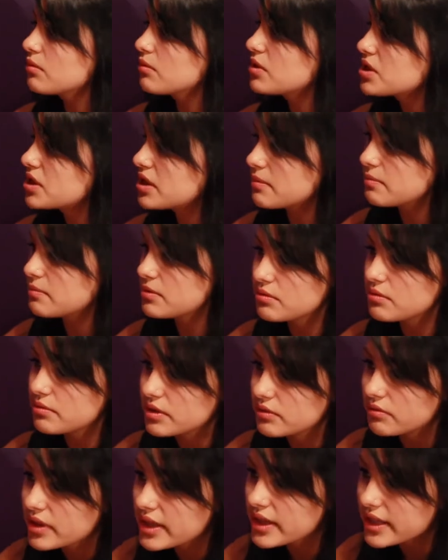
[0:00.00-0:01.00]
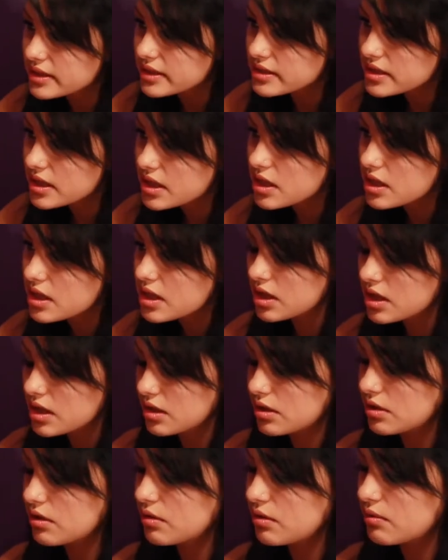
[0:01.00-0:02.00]
What should I be doing right?
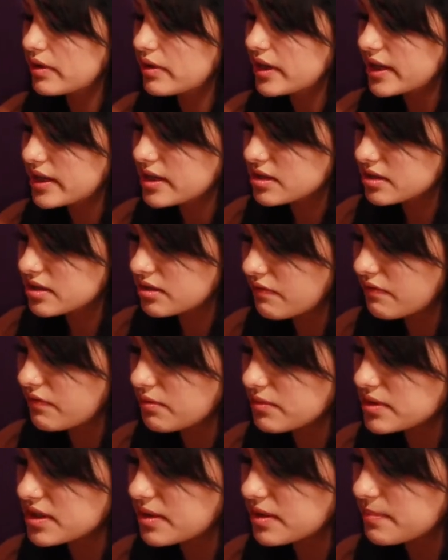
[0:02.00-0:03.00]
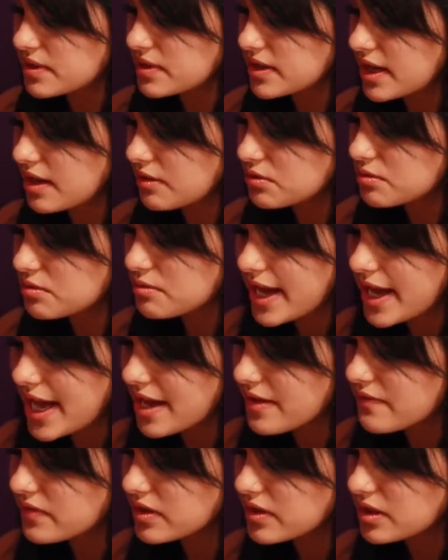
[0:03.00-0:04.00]
You know, why is love always up and down? You
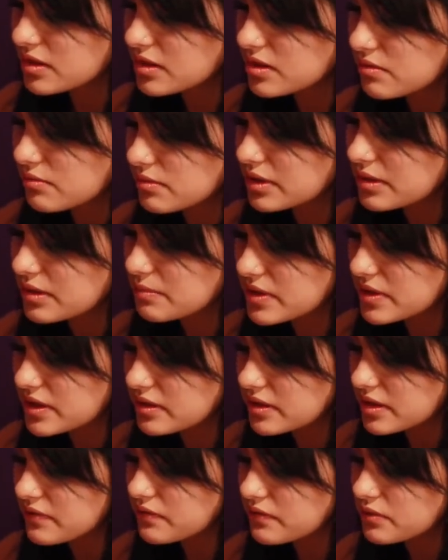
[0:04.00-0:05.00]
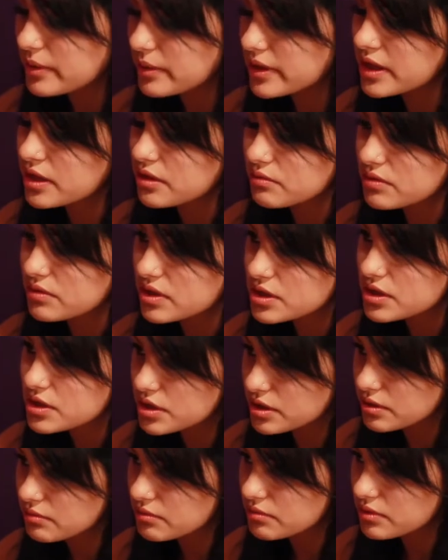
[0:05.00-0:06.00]
haven't really been in love the way that you need
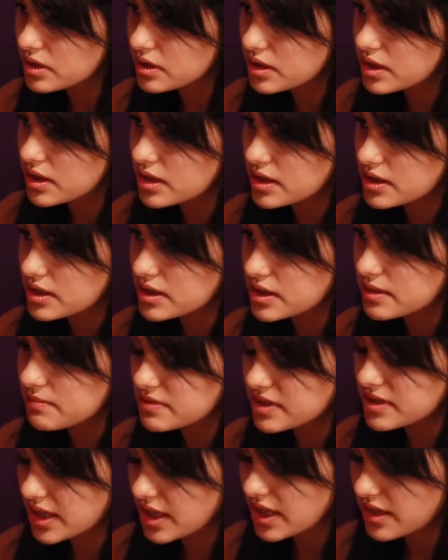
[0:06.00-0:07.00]
to. It seems like